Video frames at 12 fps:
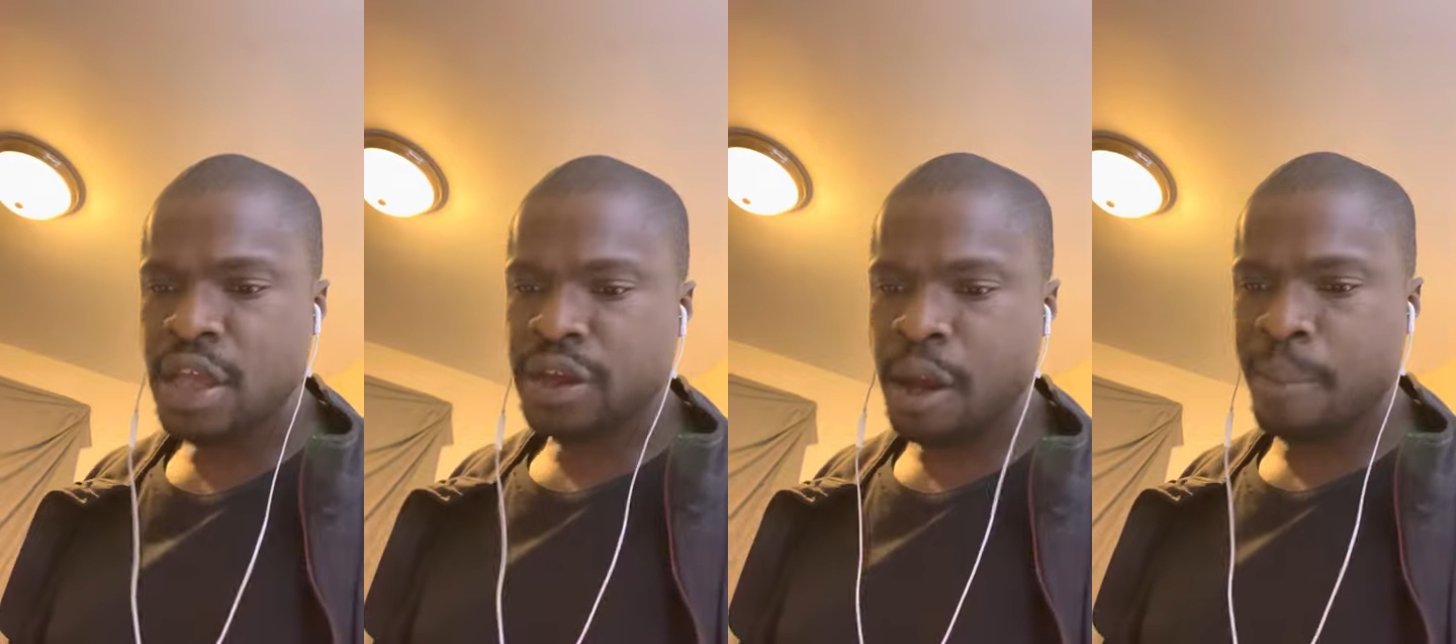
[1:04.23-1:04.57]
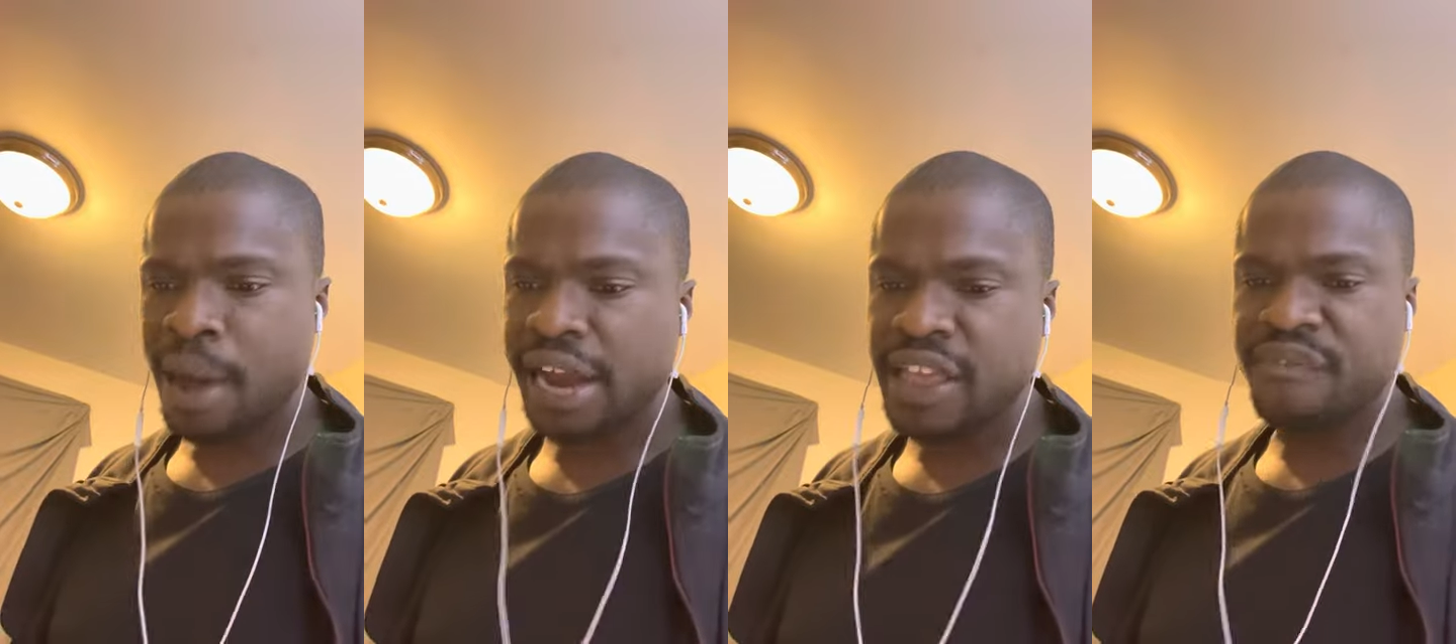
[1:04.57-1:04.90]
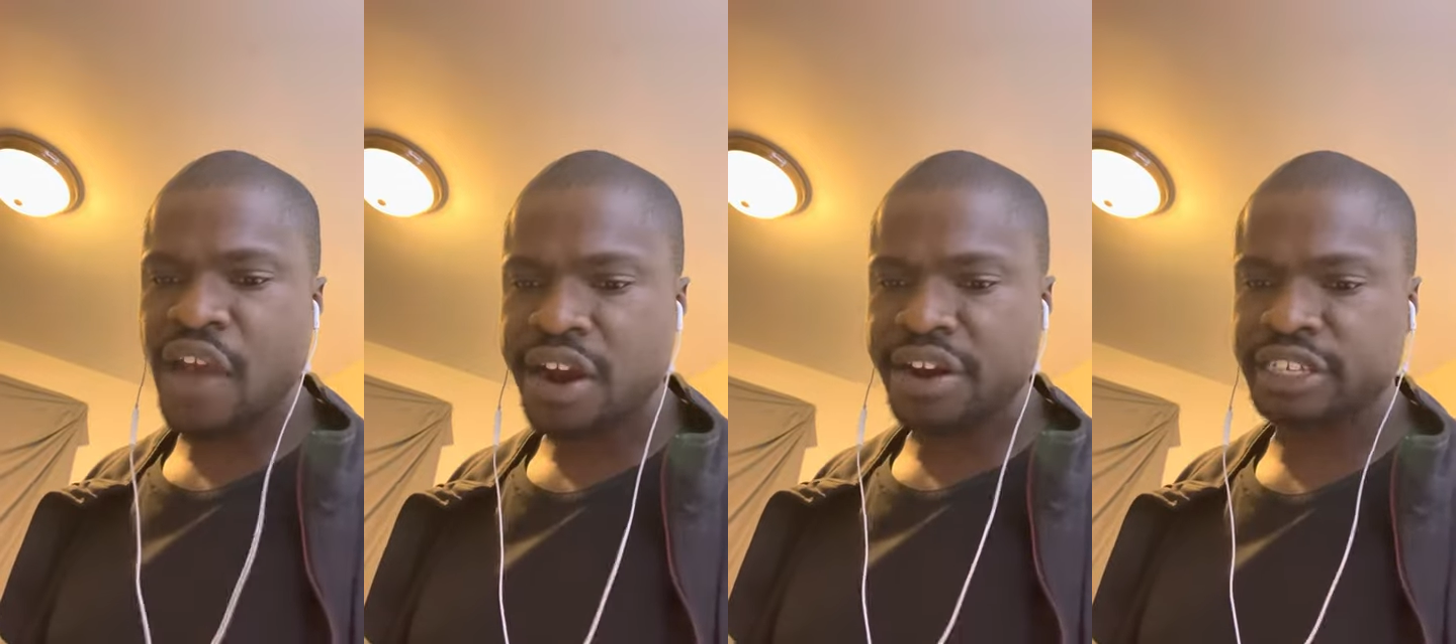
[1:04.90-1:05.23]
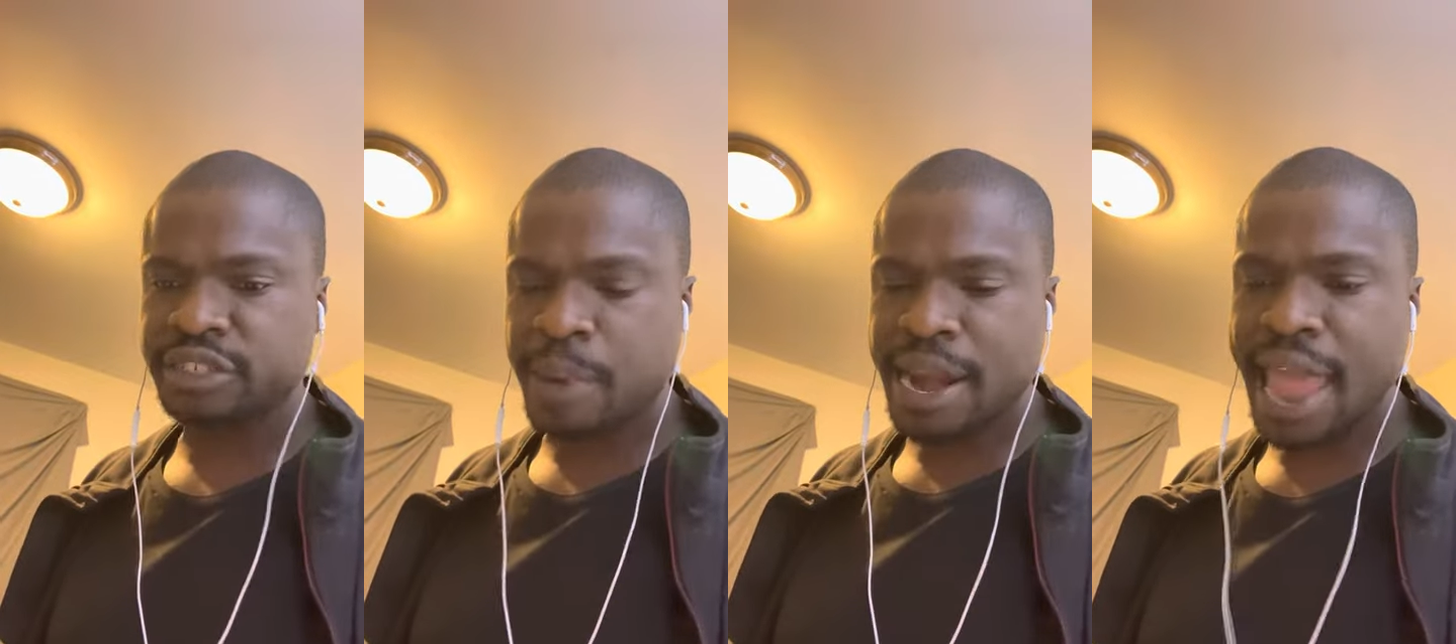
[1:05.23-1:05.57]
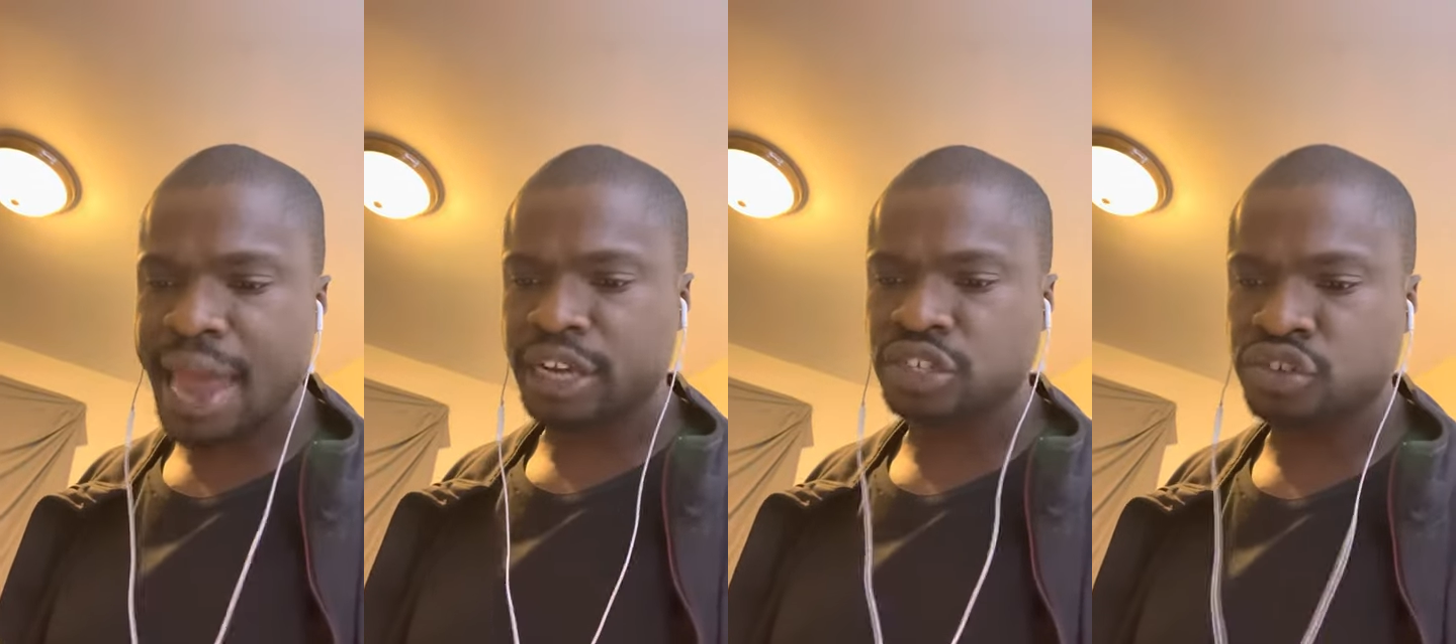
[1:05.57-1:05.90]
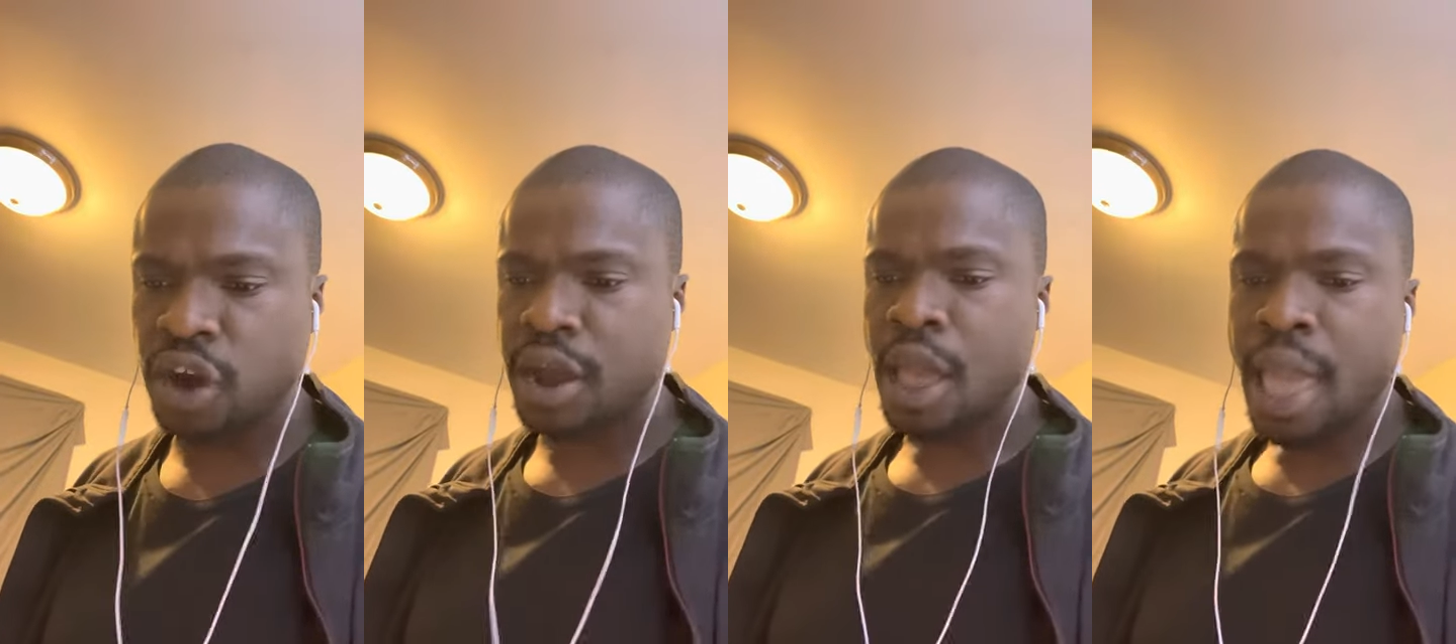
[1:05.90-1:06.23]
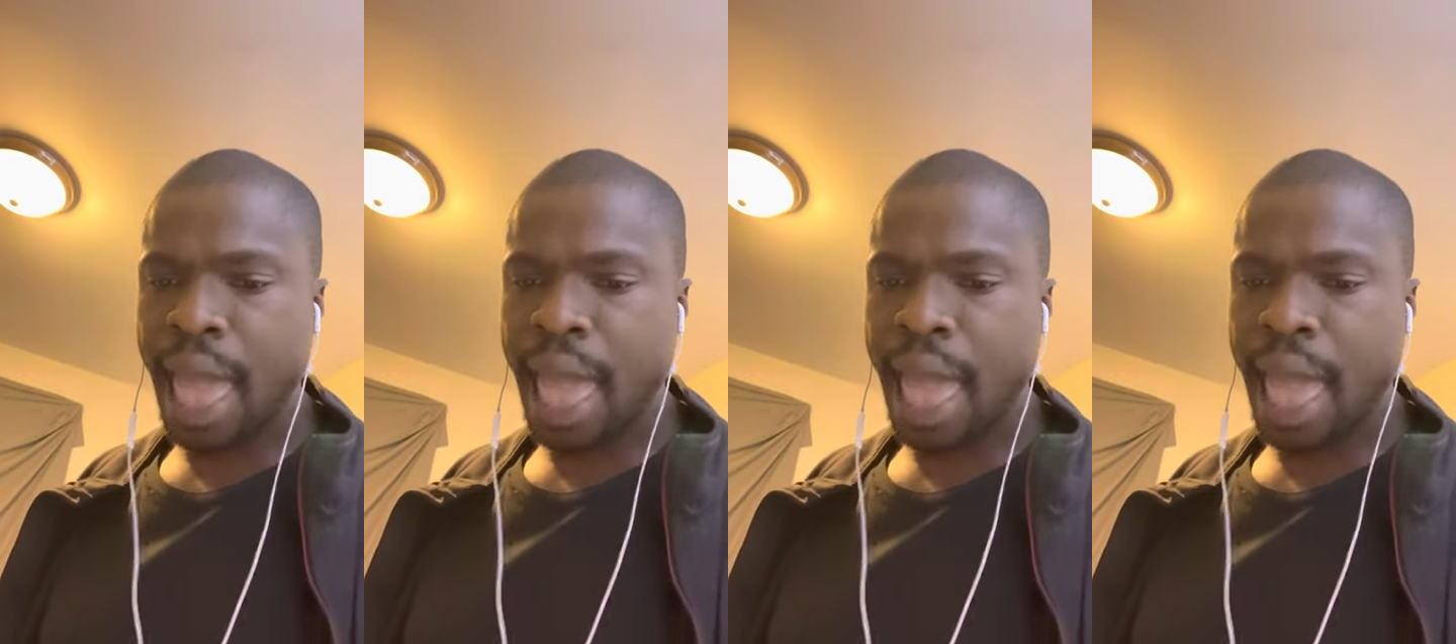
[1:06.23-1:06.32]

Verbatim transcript: combining various banana trunk